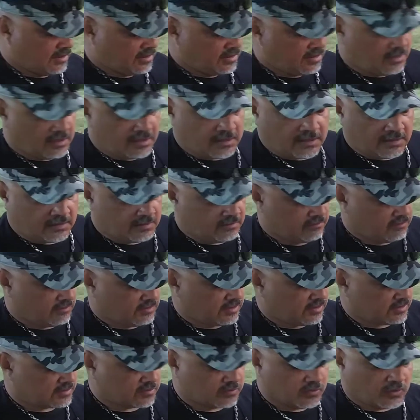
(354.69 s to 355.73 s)
And we'll
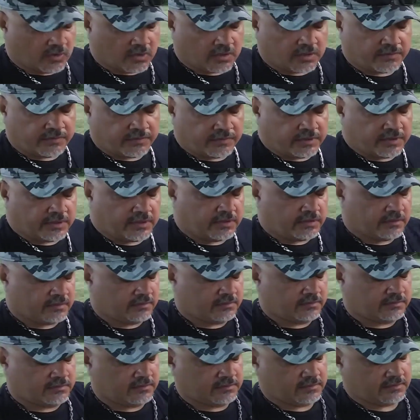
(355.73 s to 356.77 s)
get some water in here.
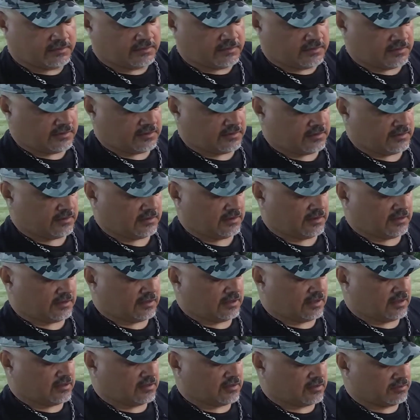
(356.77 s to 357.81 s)
Get
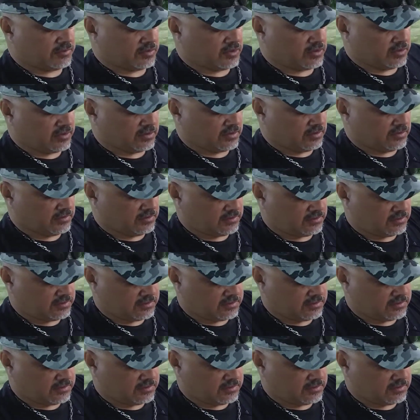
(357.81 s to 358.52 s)
that on a boil